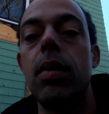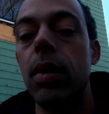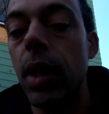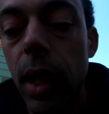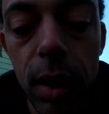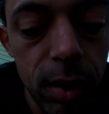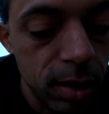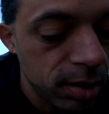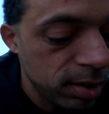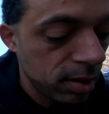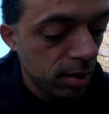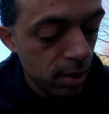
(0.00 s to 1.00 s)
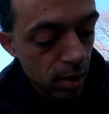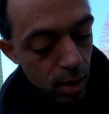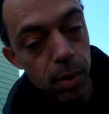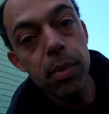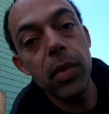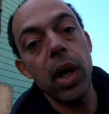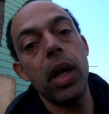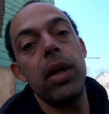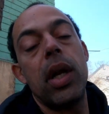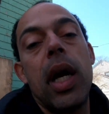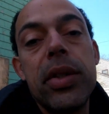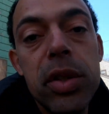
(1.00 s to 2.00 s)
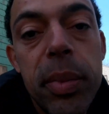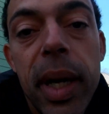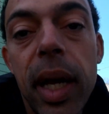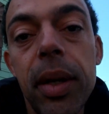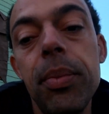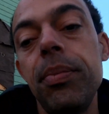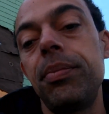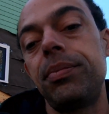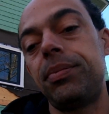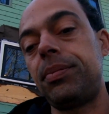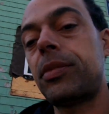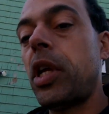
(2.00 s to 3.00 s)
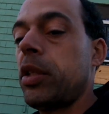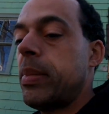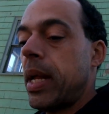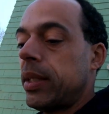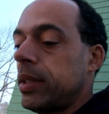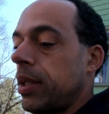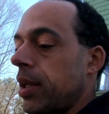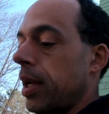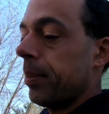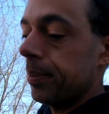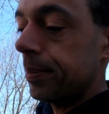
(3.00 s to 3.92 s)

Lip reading: yeah, not too bad, not as bad as I thought.